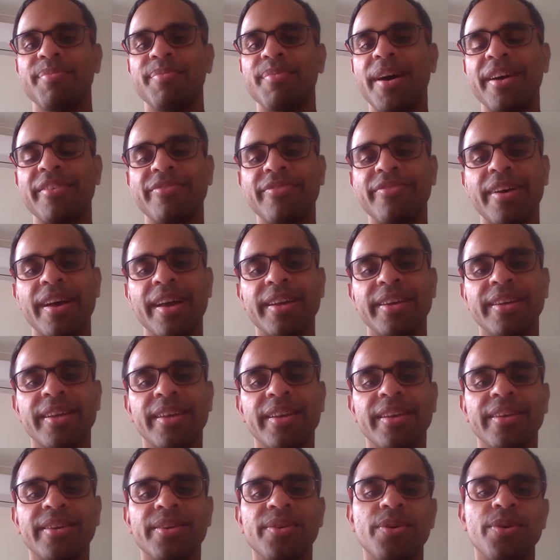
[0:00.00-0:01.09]
by
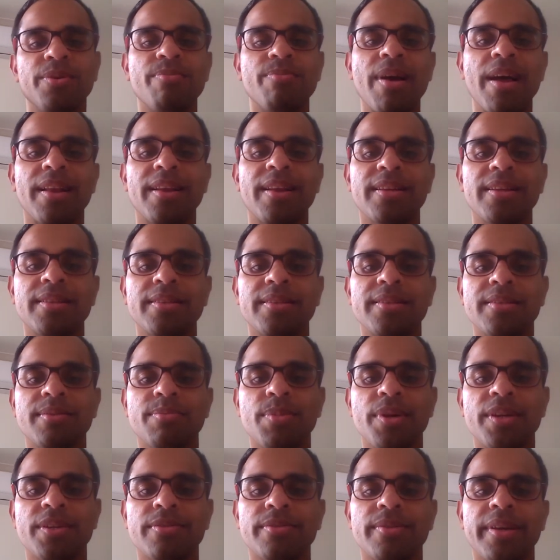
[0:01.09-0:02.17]
finding a good balance
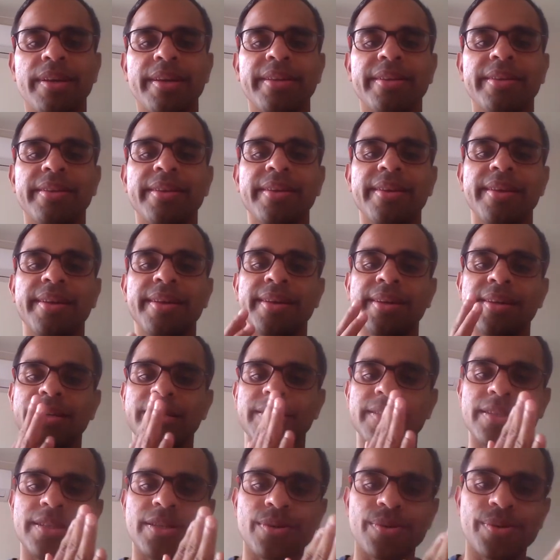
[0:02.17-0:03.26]
between
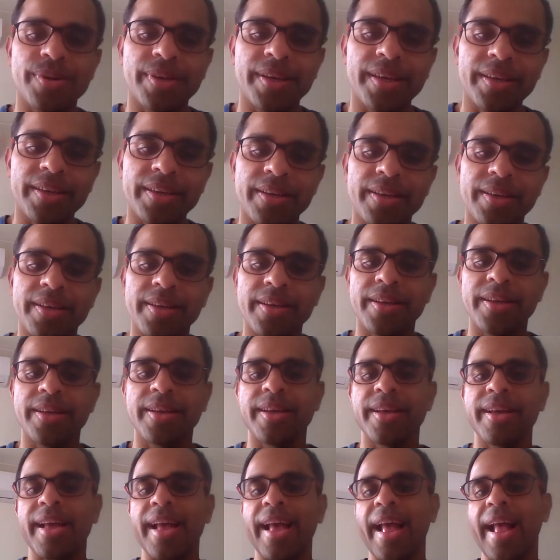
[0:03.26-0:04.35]
doing
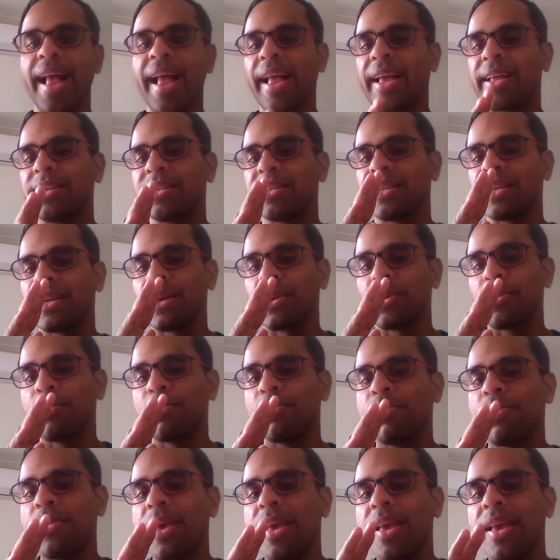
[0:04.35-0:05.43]
and
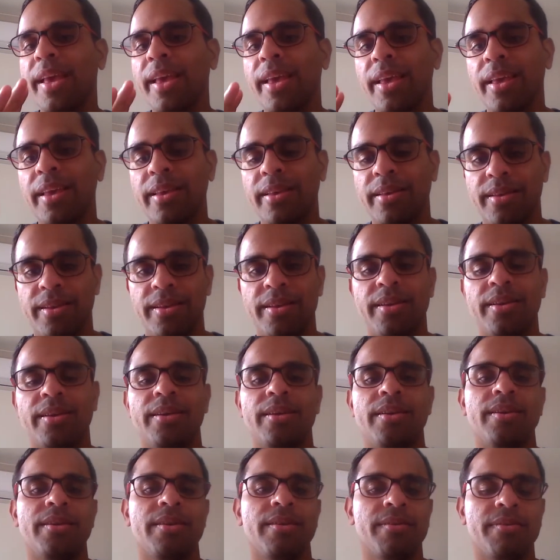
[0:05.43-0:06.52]
being,
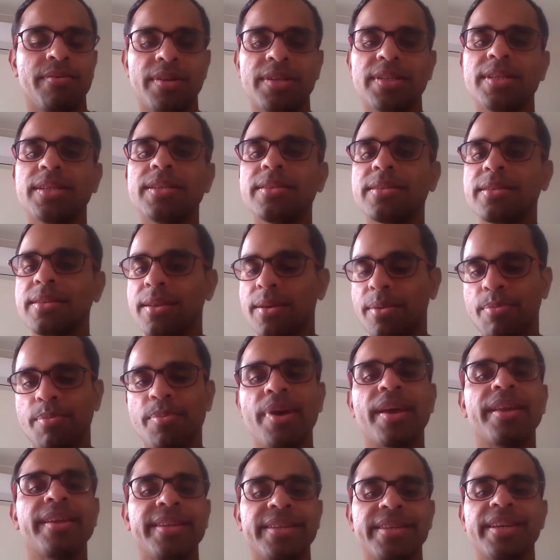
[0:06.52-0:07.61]
which is
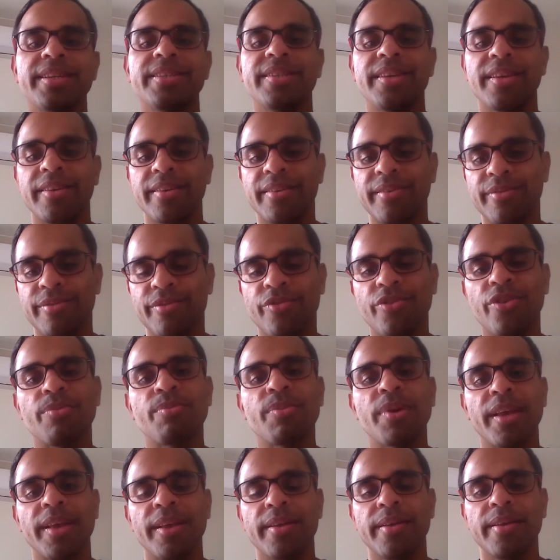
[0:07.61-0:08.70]
meditating for
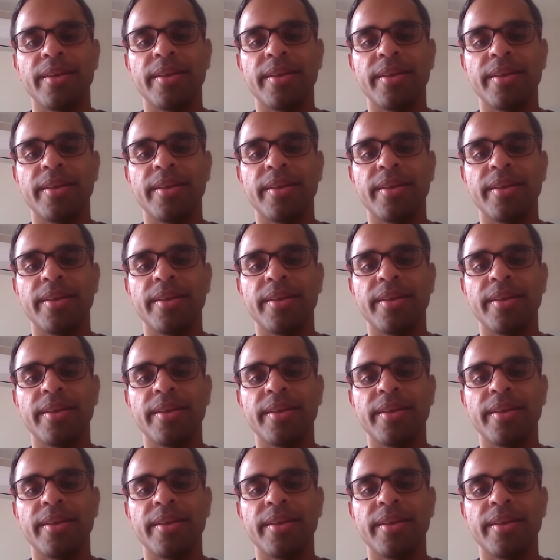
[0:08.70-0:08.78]
me.